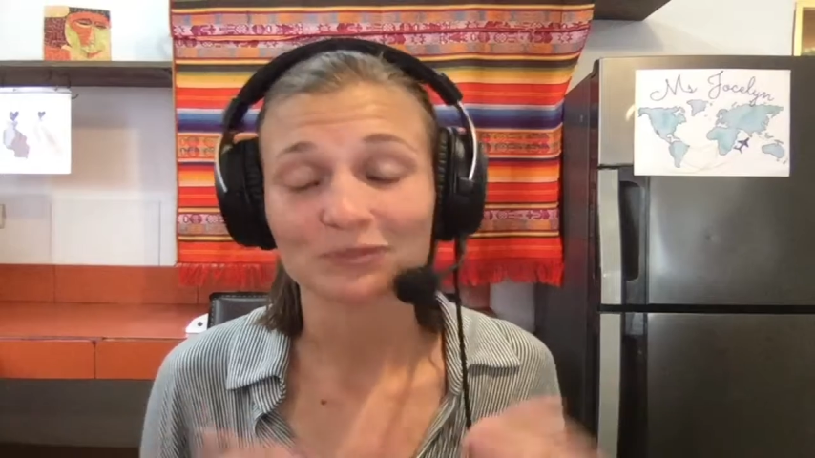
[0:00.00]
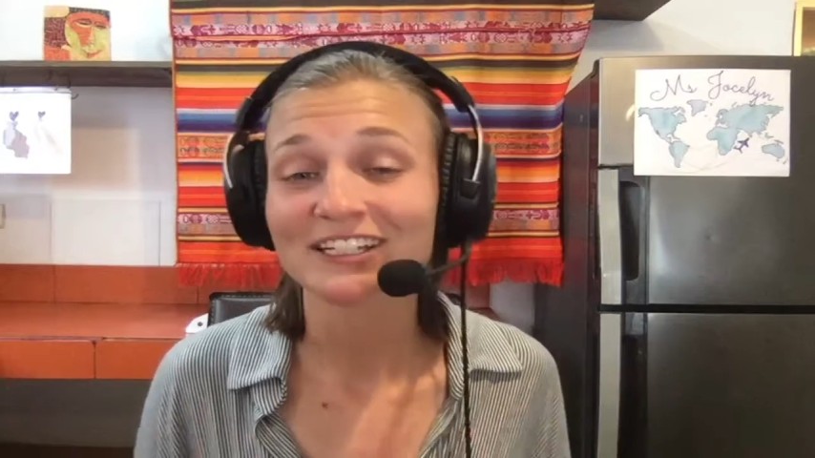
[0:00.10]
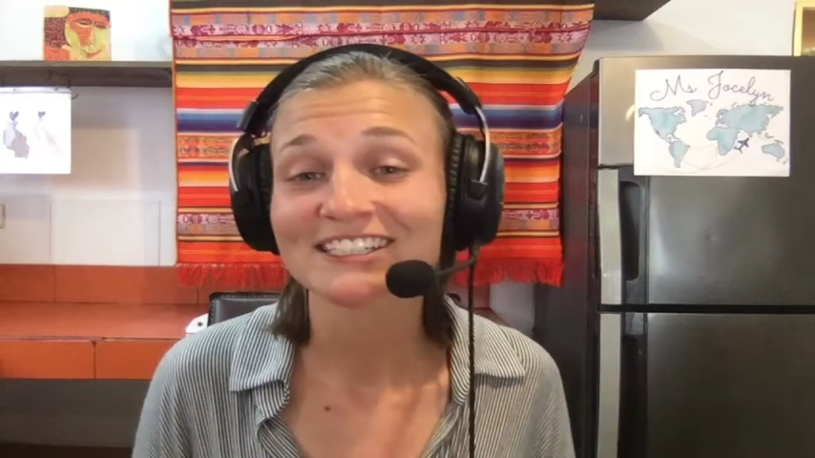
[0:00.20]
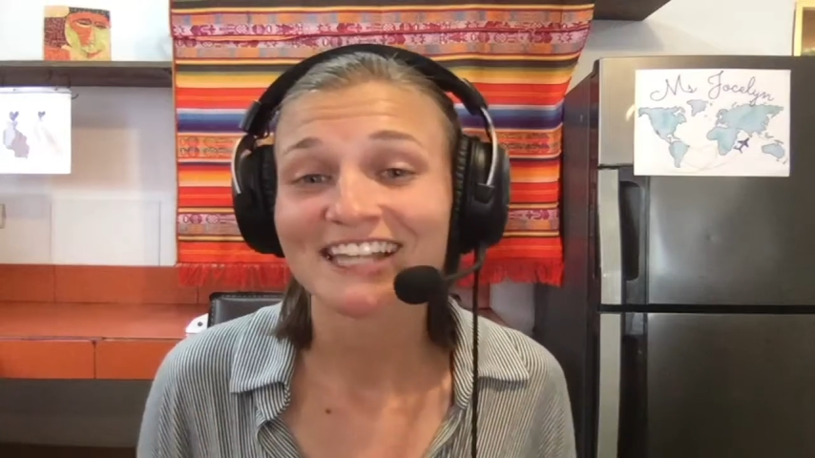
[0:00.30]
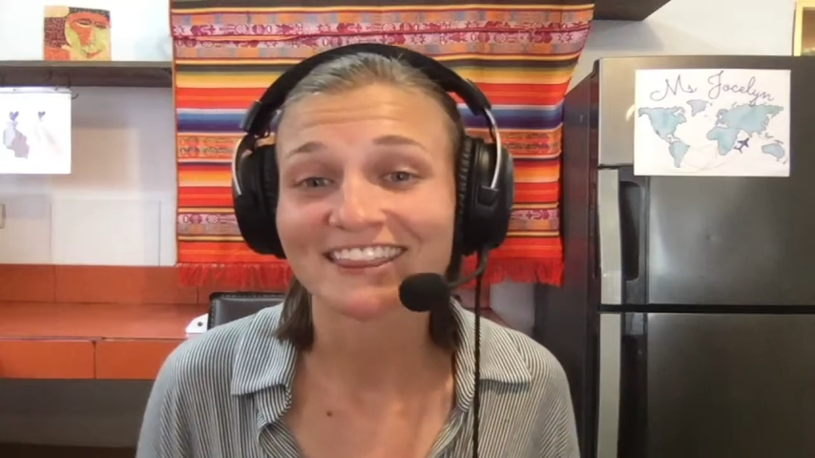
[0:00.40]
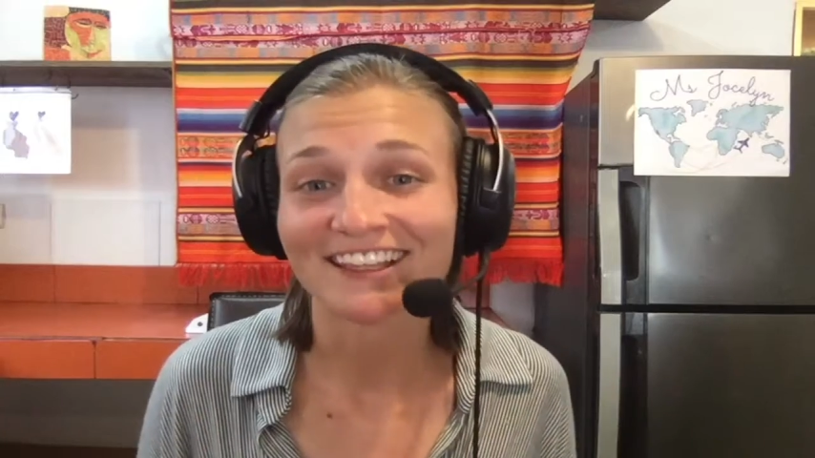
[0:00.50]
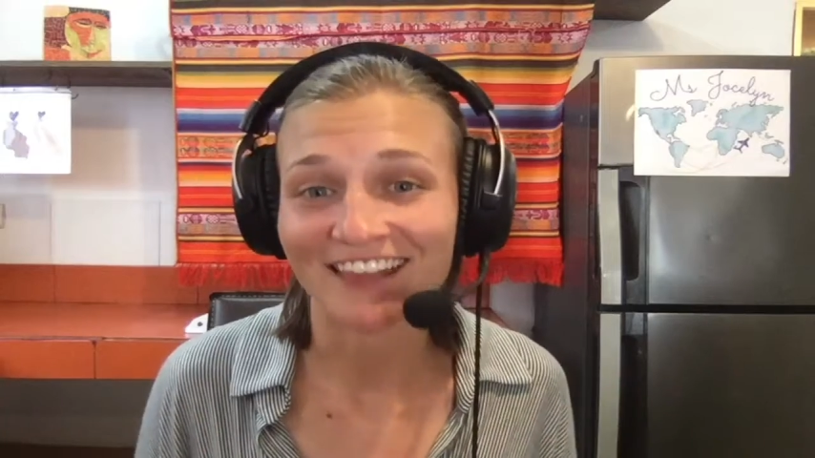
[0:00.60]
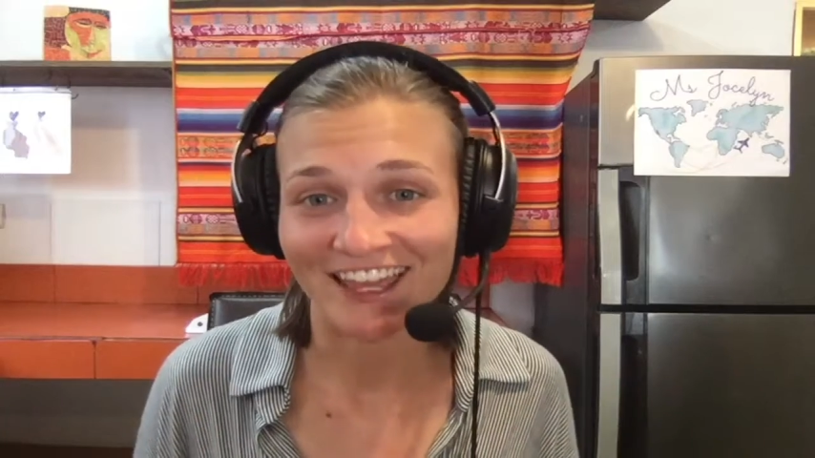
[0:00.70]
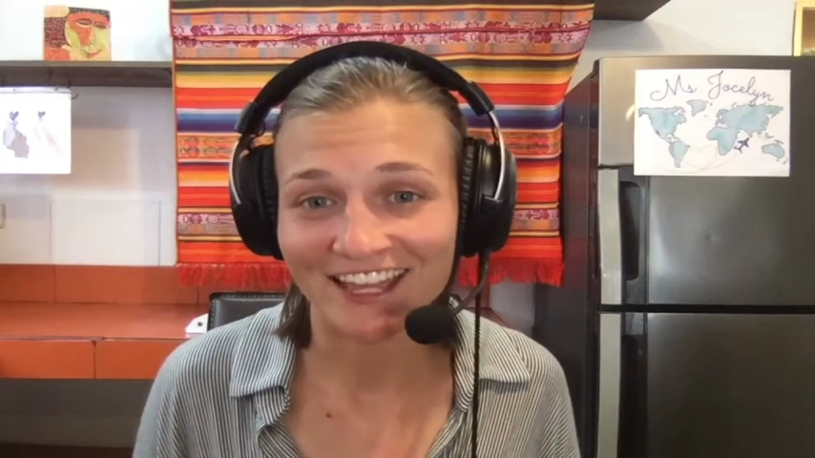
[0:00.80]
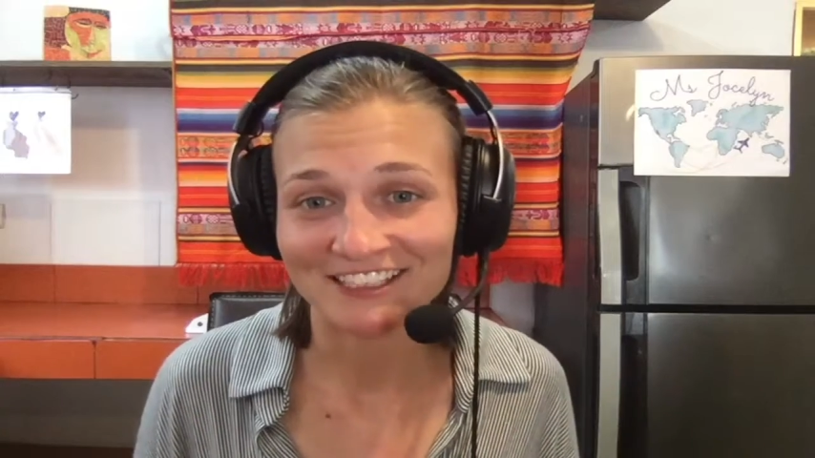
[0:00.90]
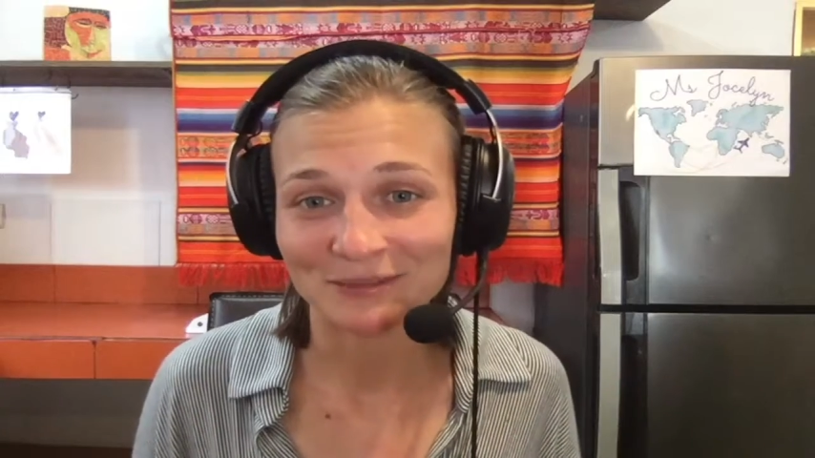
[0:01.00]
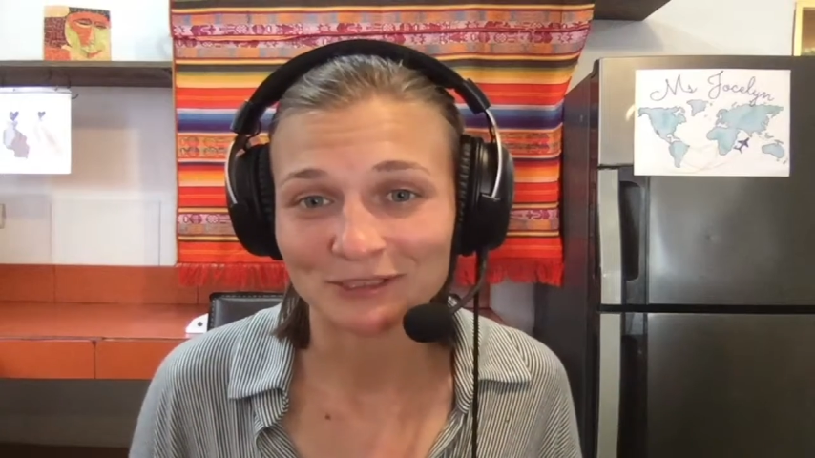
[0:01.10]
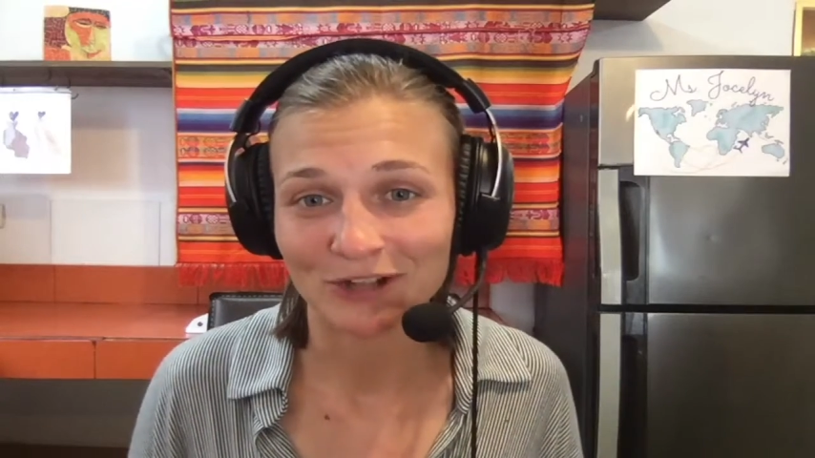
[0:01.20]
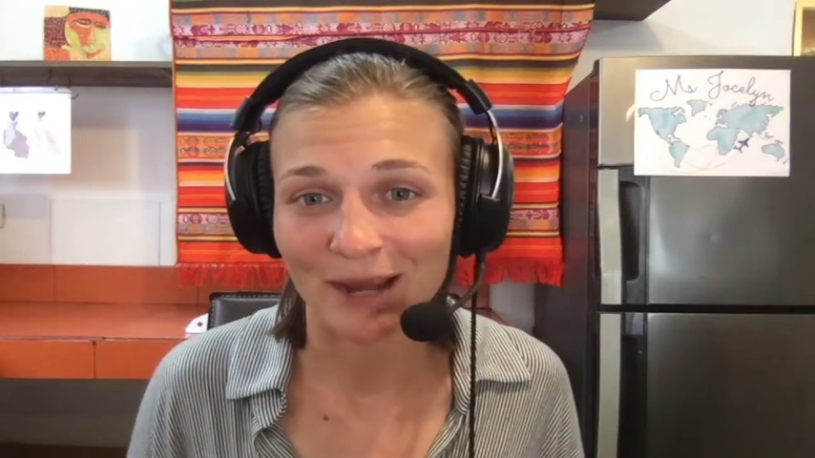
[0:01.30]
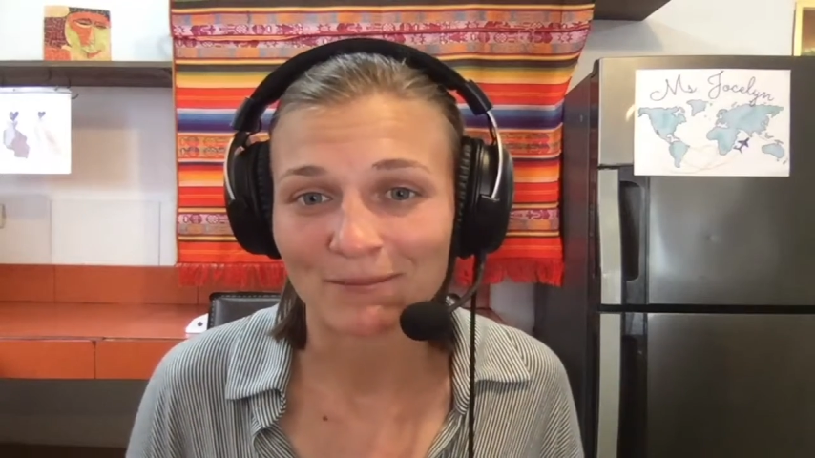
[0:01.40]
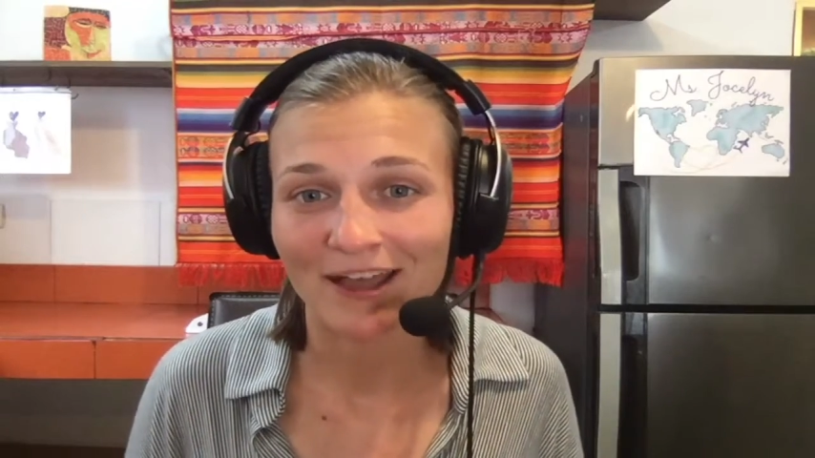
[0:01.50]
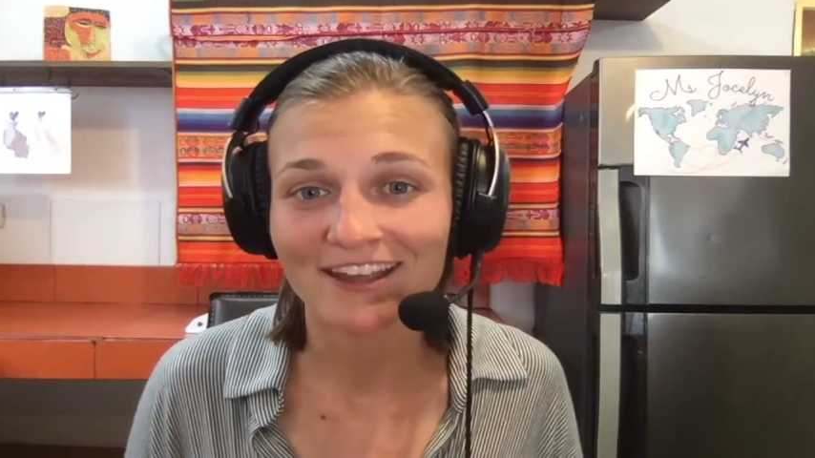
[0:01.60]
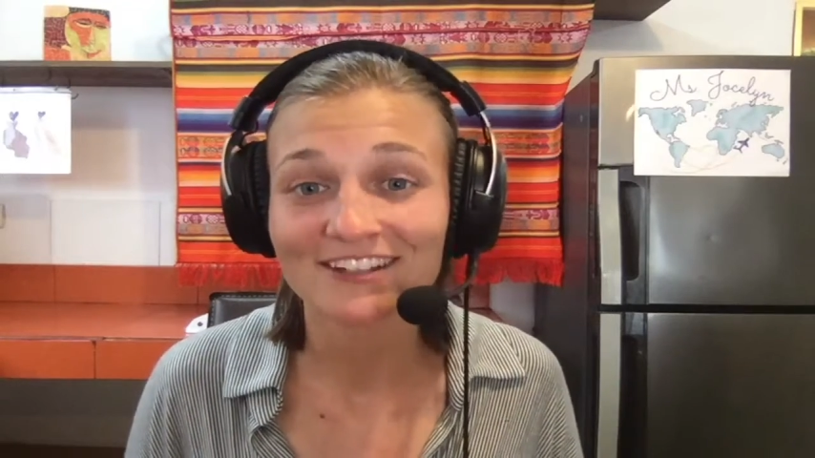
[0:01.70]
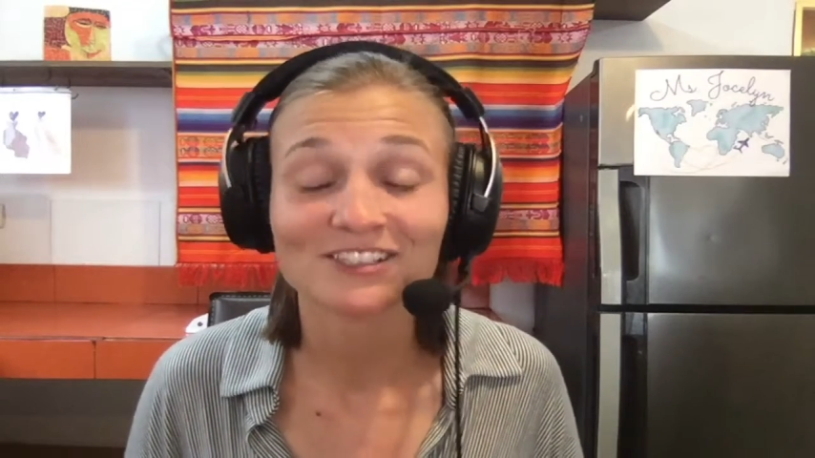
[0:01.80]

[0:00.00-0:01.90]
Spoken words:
please hit the like and subscribe button